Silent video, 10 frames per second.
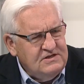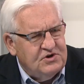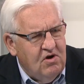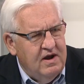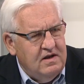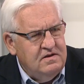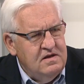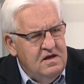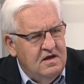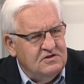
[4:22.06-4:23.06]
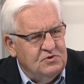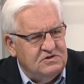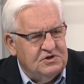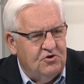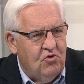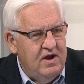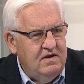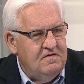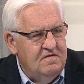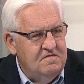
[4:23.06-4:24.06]
that's great. And so it's a
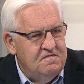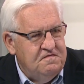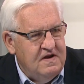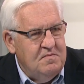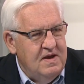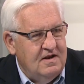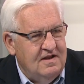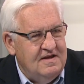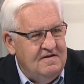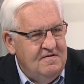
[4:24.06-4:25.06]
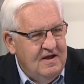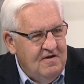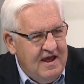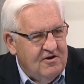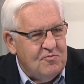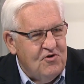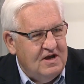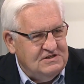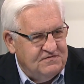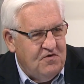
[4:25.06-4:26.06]
great fundamentally
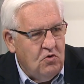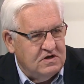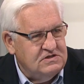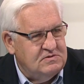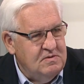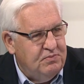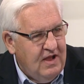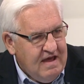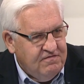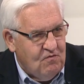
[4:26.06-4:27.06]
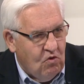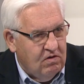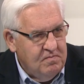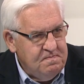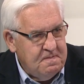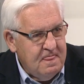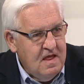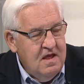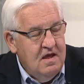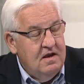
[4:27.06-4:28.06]
enterprise focused platform
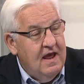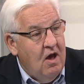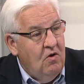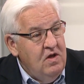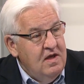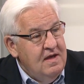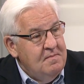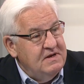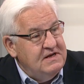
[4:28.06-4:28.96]
now, the